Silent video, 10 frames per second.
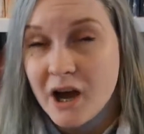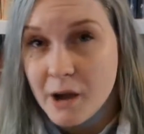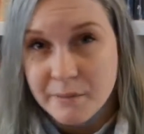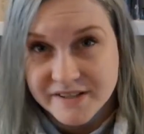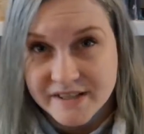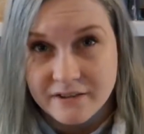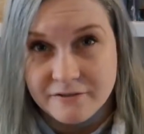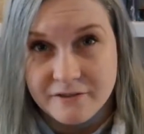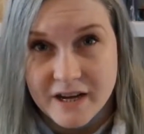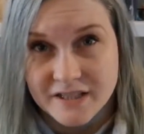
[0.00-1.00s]
I myself
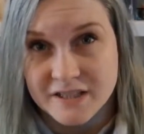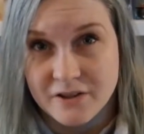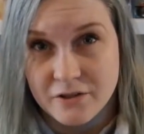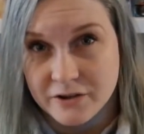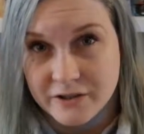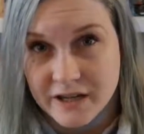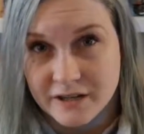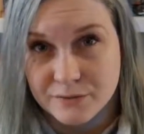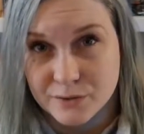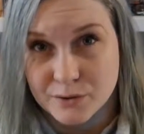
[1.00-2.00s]
actually thought
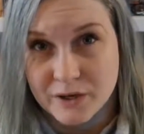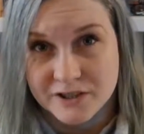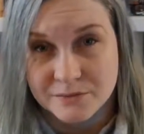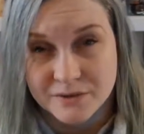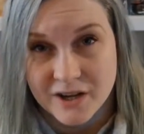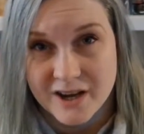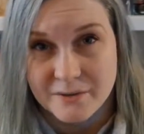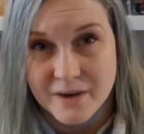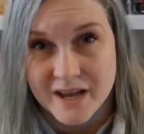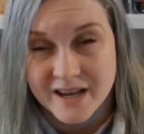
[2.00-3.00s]
that for quite some
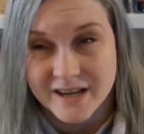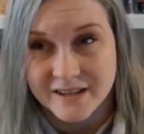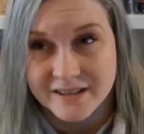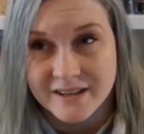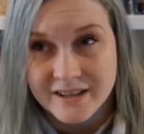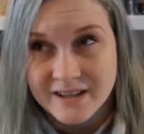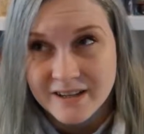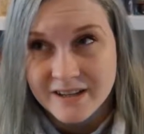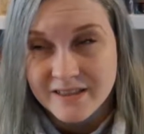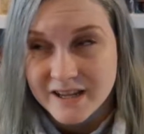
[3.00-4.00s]
time, and
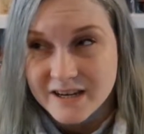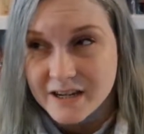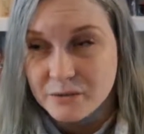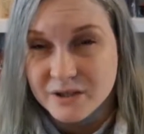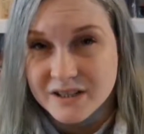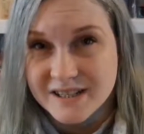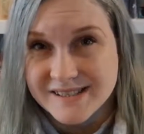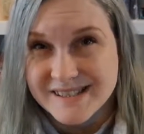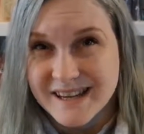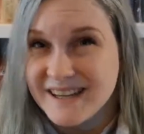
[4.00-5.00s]
then I
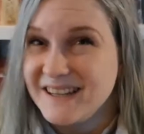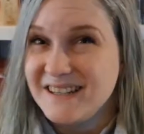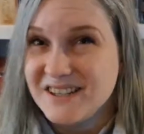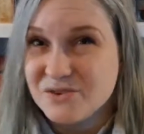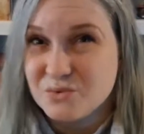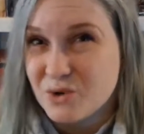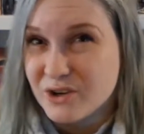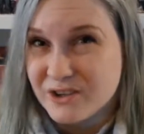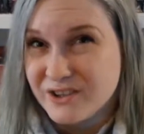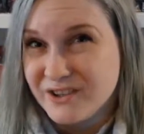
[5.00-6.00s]
realized that it doesn't
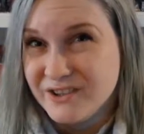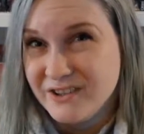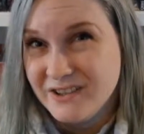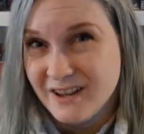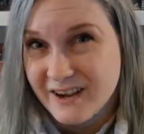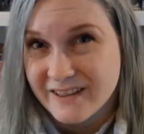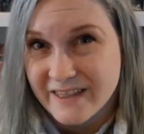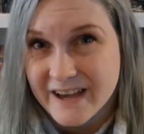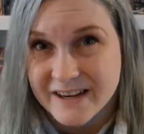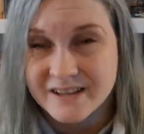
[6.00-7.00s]
work like
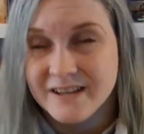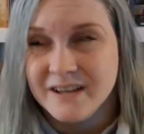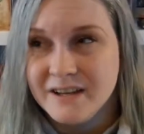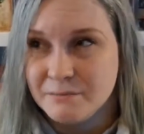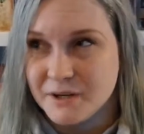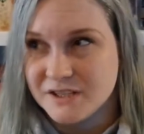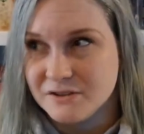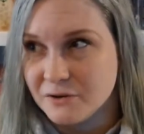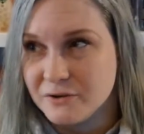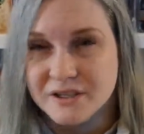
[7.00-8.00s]
that. My
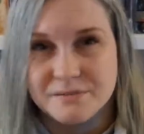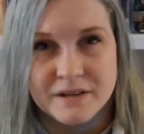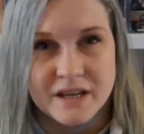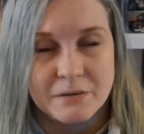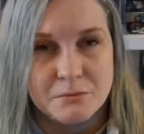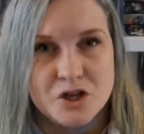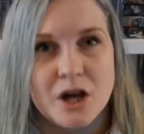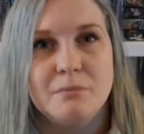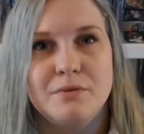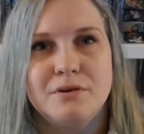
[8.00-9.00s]
stories became
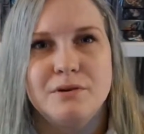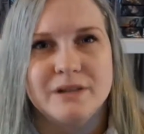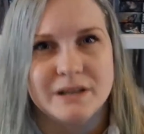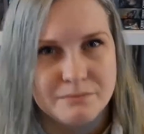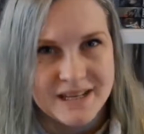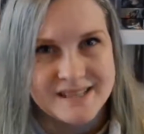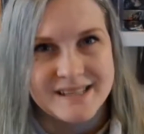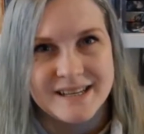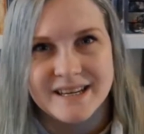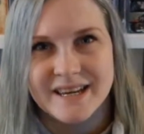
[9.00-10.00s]
jumbled and
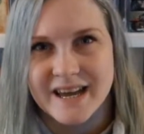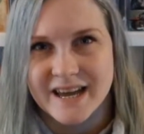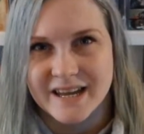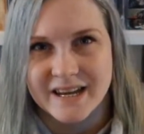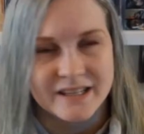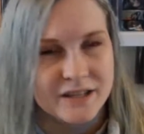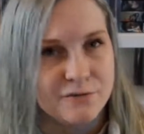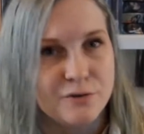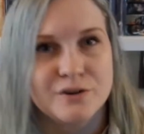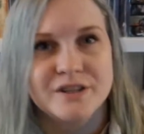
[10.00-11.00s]
messy, and I didn't
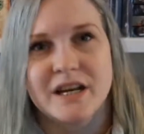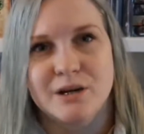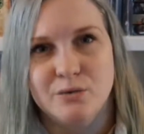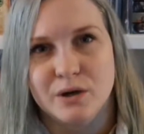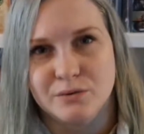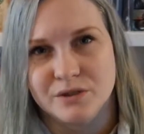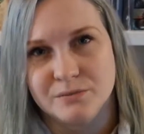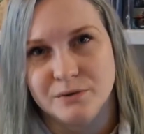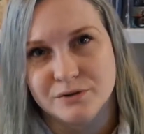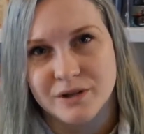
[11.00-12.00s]
foreshadow what was
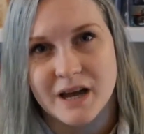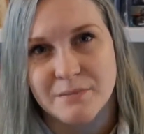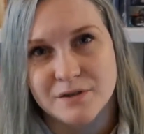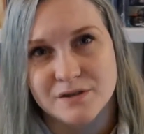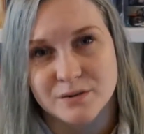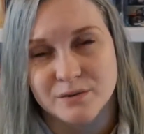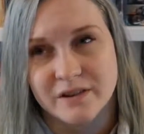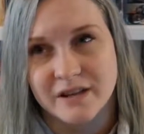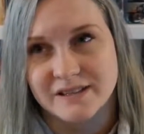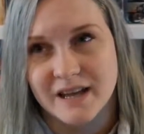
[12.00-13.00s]
supposed to happen, so
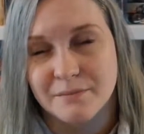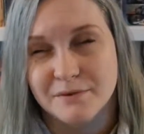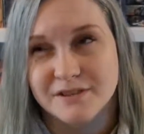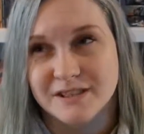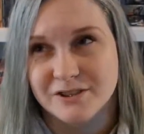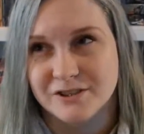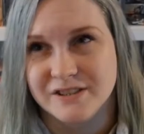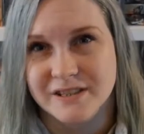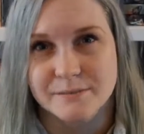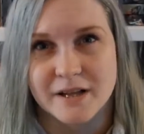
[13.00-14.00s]
when things happened, it
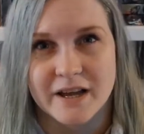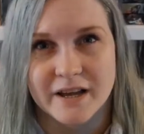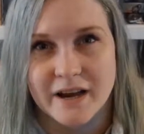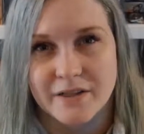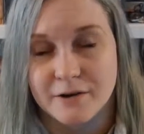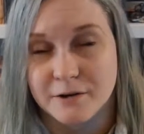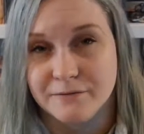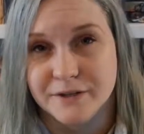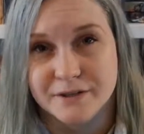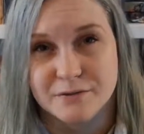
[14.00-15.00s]
just seemed like I thought
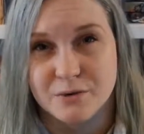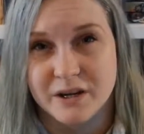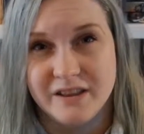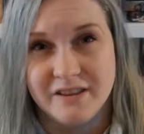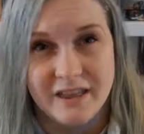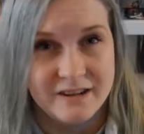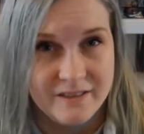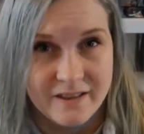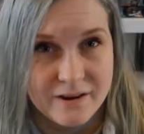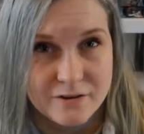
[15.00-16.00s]
of it right then
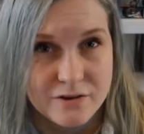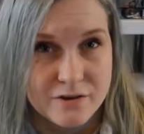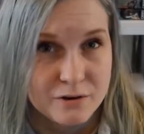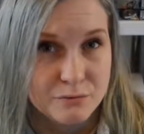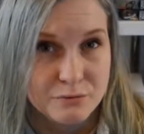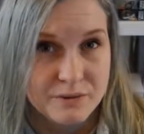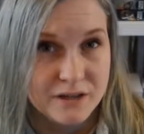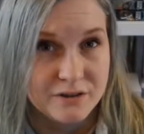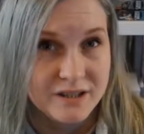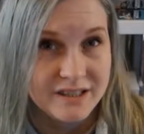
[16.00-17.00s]
and there and thought it would be
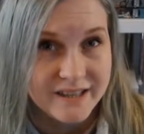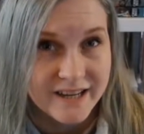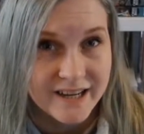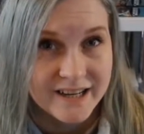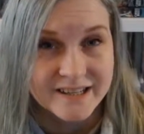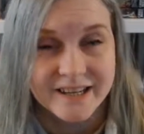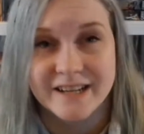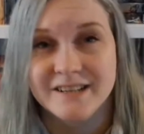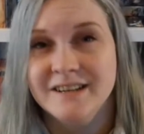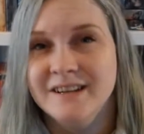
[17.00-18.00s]
a good idea, and
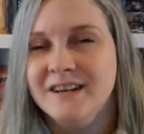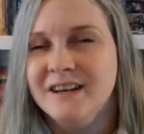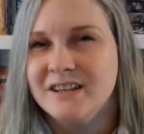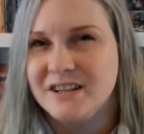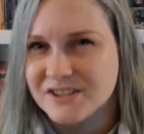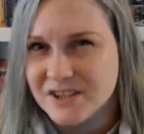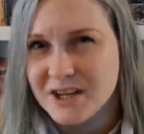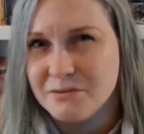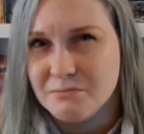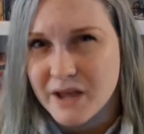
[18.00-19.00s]
that does
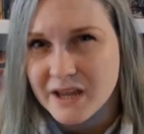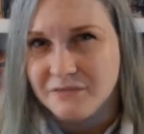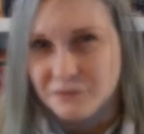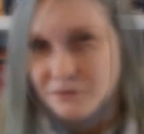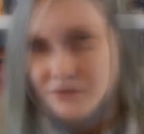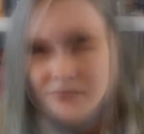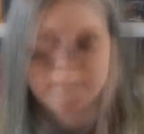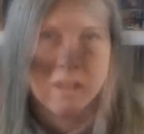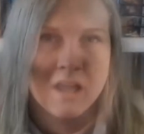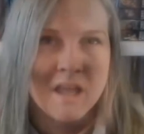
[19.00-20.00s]
not make for a
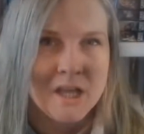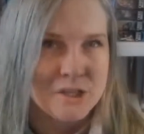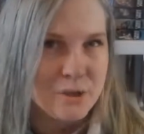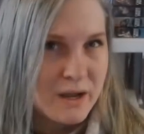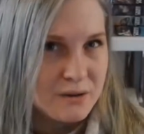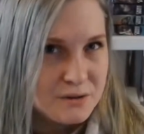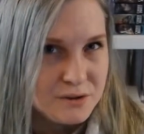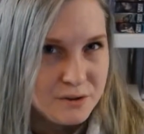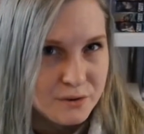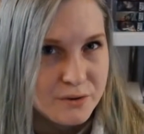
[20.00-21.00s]
good novel. So how
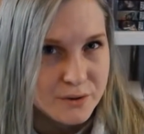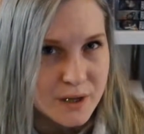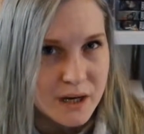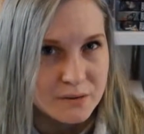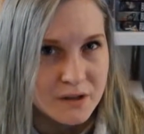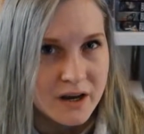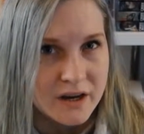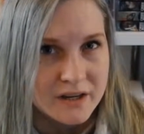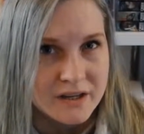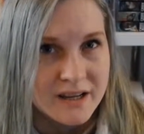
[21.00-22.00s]
do you
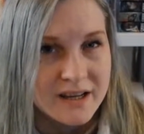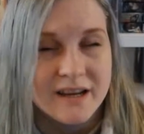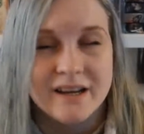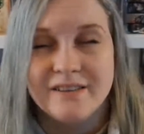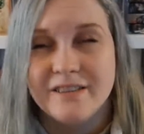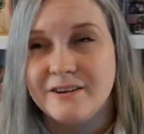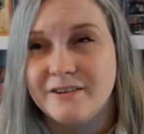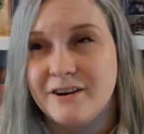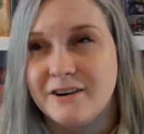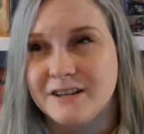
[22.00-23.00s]
outline?
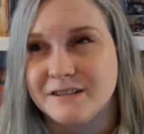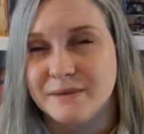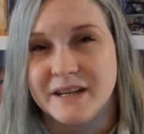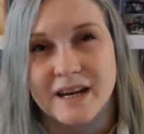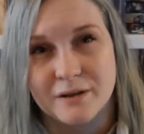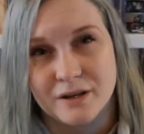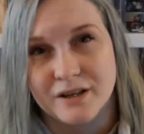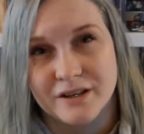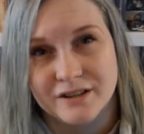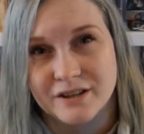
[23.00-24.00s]
There are as many
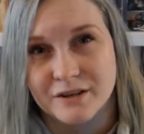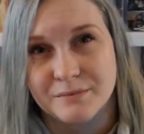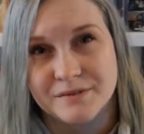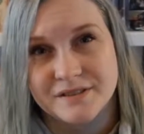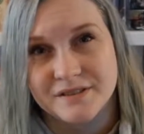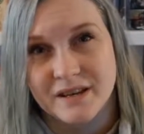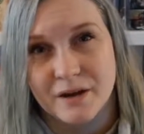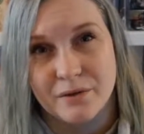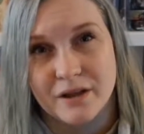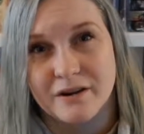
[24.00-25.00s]
outlining types
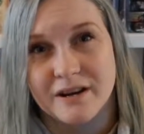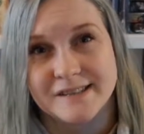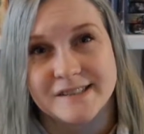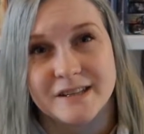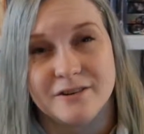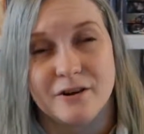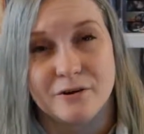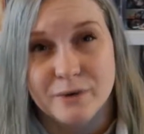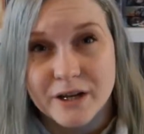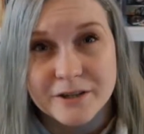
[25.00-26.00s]
out there as there
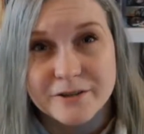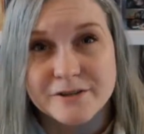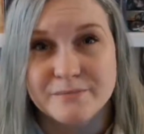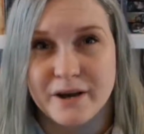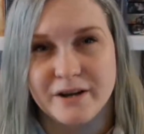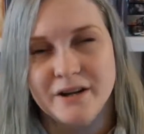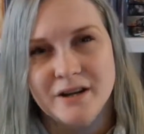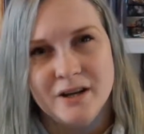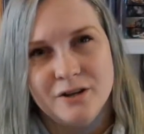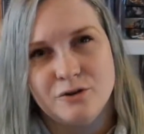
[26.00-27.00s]
are writers, but
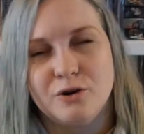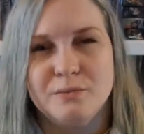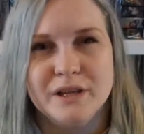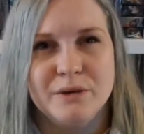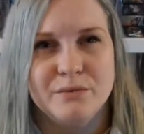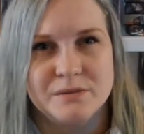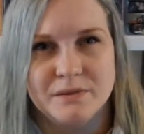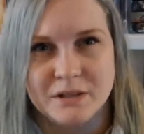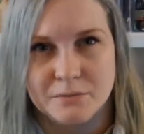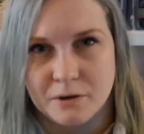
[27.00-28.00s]
normally we
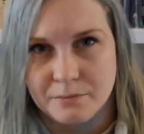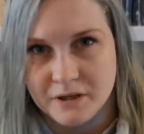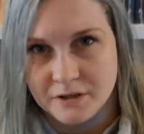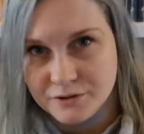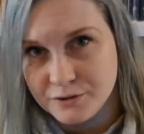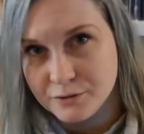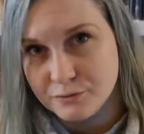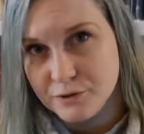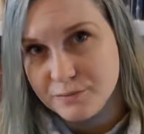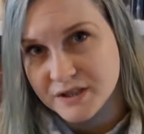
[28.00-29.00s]
split them up into two
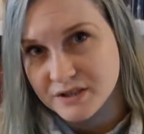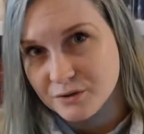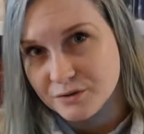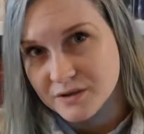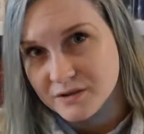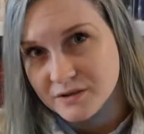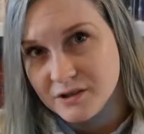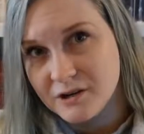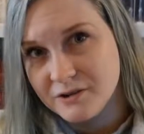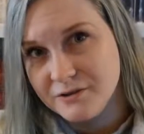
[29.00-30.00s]
groups, and those are the
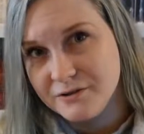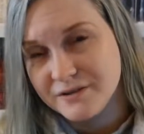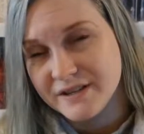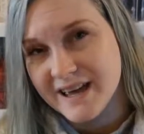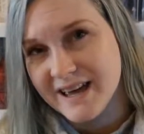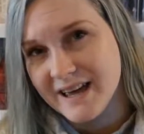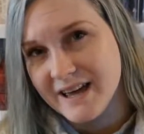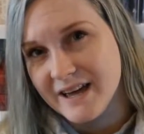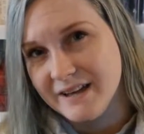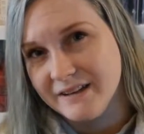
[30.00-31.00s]
gardeners
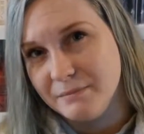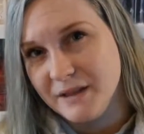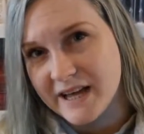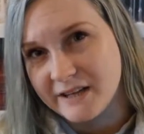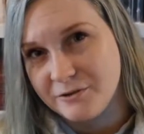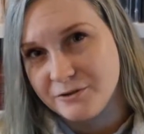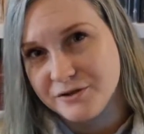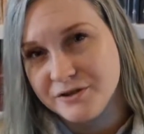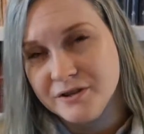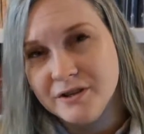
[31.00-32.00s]
and the
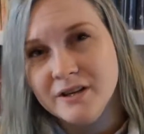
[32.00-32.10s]
planners.